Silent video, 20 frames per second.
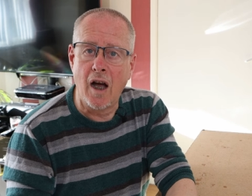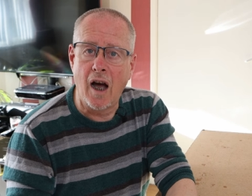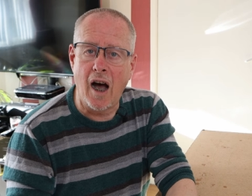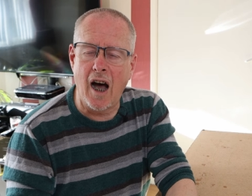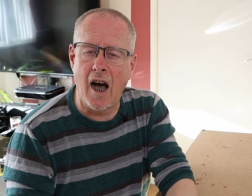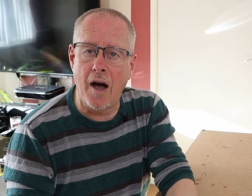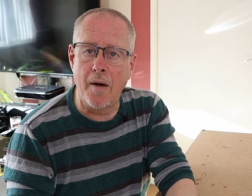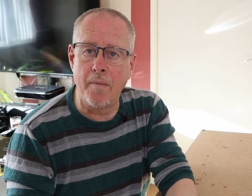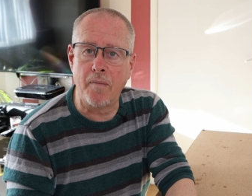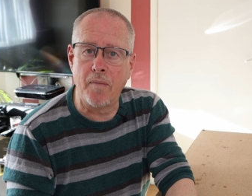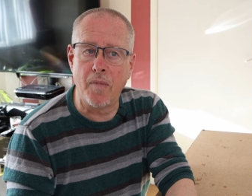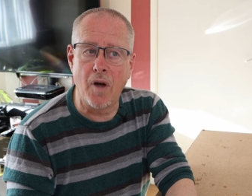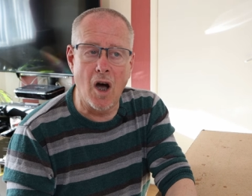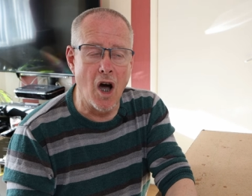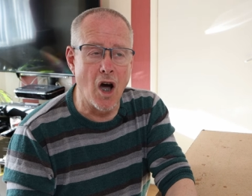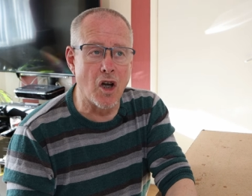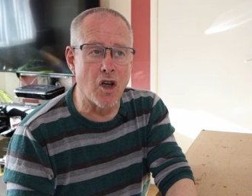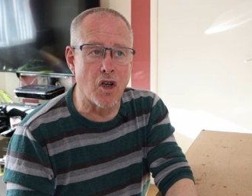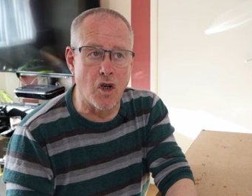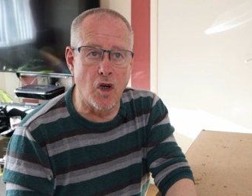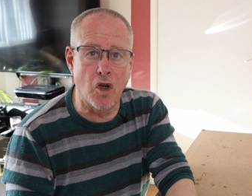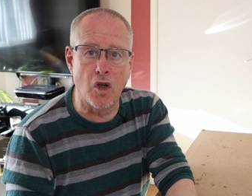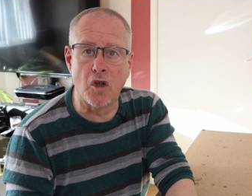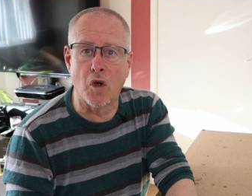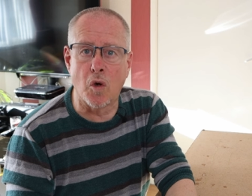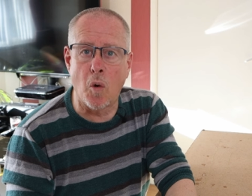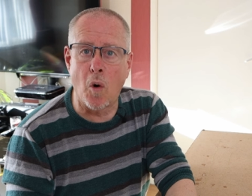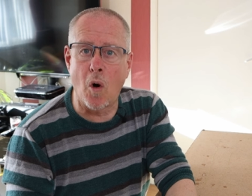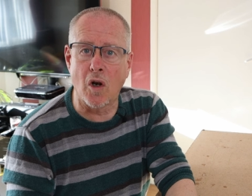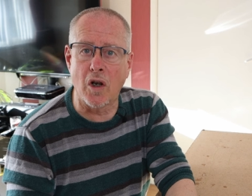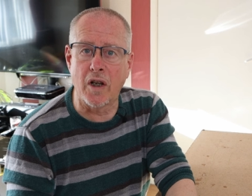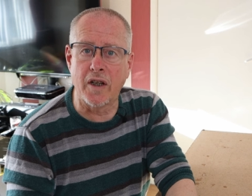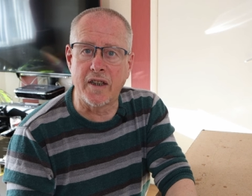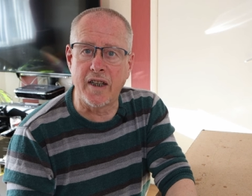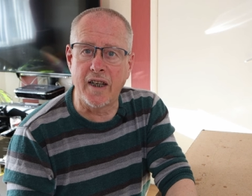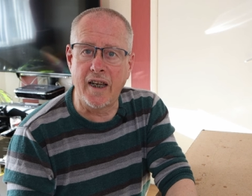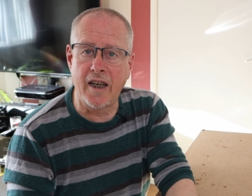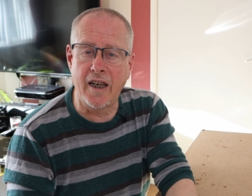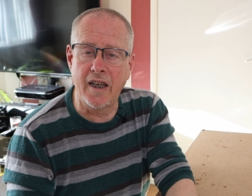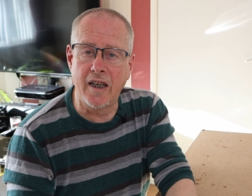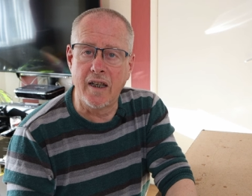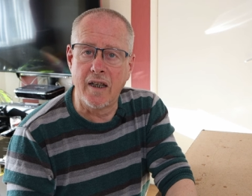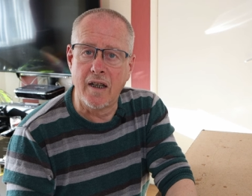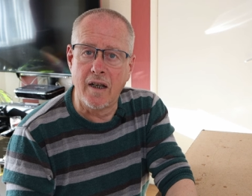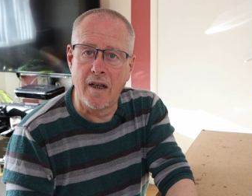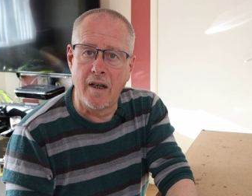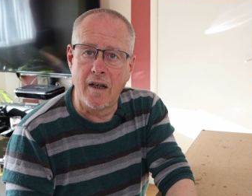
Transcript: Um, a good quality